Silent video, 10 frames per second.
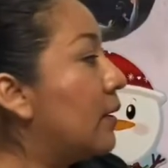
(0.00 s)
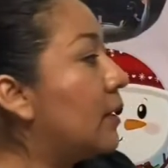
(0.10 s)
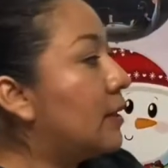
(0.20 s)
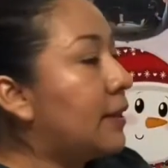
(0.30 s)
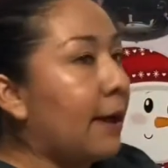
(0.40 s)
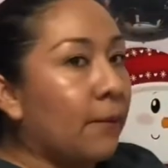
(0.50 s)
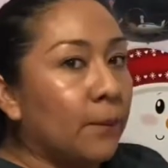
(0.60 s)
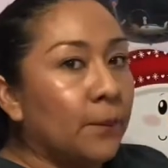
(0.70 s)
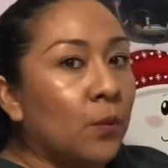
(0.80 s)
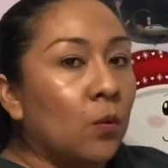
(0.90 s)
Now,
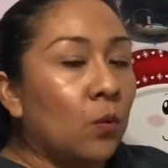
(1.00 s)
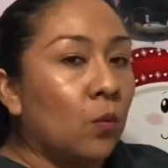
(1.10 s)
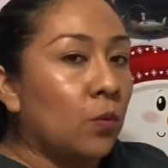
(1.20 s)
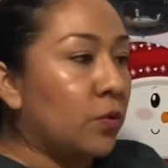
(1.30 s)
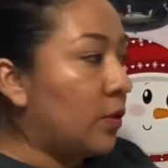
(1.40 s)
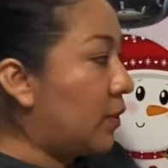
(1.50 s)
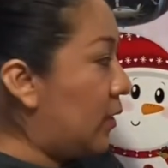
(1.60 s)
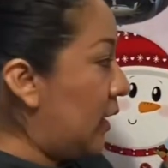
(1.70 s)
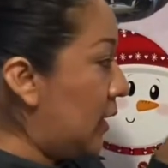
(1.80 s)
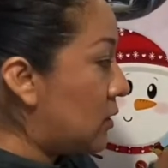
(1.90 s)

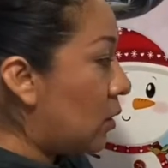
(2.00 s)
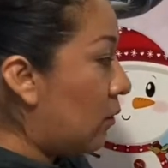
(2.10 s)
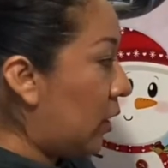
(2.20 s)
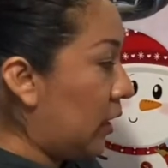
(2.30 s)
these over